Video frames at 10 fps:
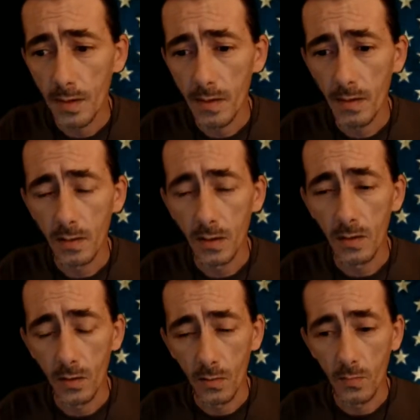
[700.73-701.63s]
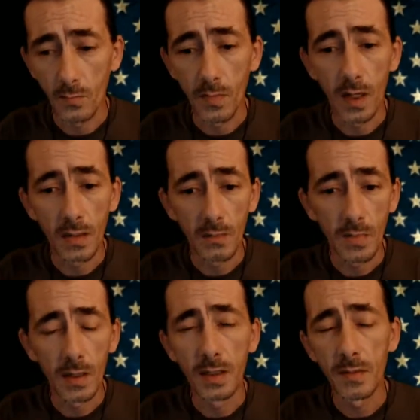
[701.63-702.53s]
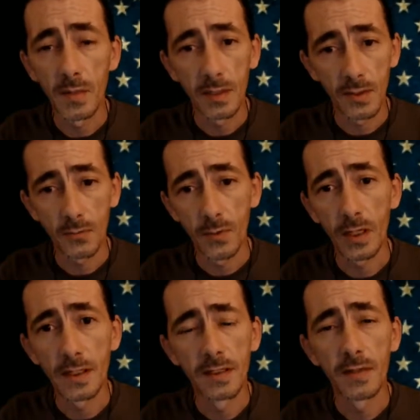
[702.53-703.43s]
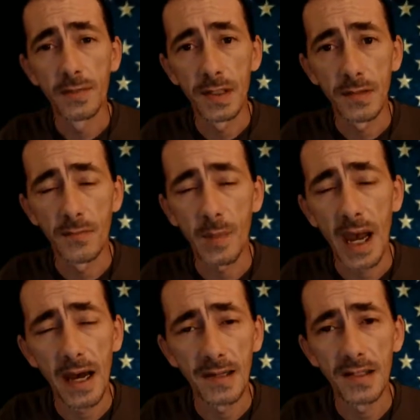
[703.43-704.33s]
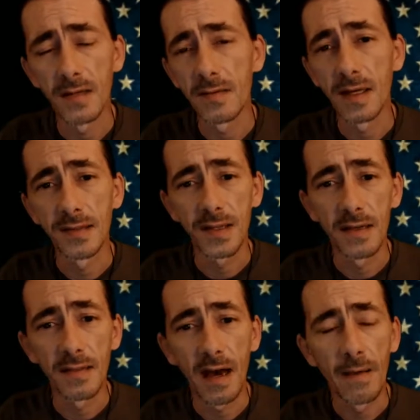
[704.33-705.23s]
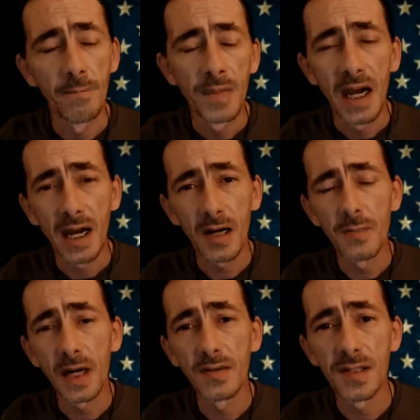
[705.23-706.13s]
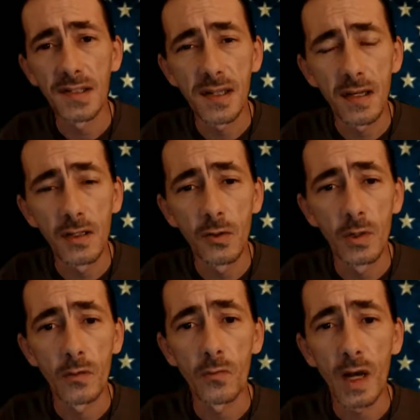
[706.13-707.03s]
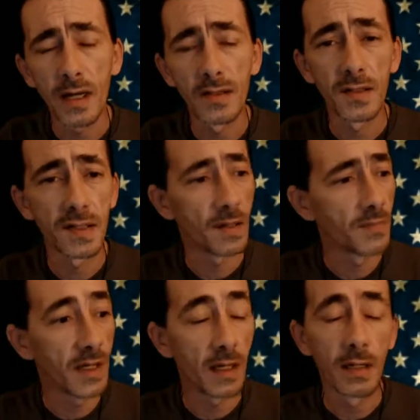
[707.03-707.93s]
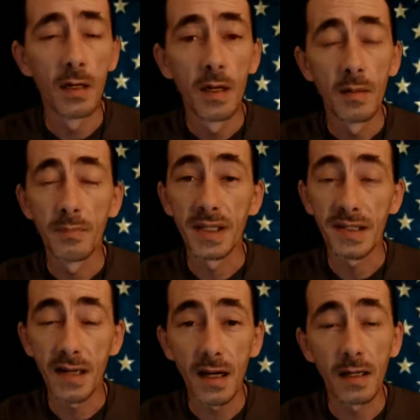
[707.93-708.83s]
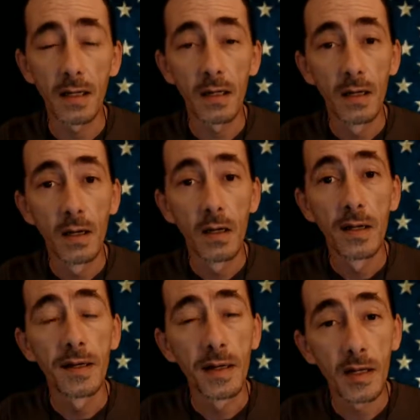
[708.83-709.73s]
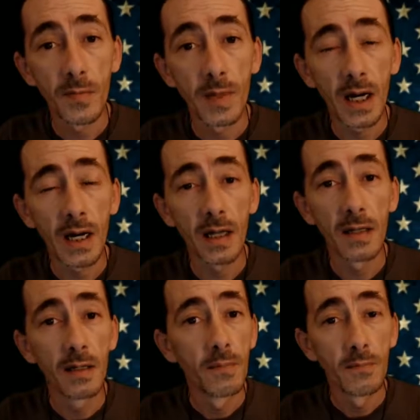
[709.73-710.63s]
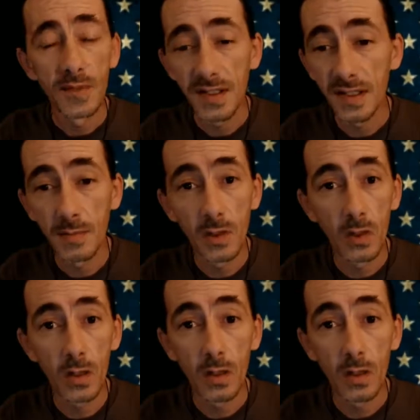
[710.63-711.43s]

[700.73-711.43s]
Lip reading: monument to relatives that have passed and things like that, how about instead you erect something beside it, nearby, similar,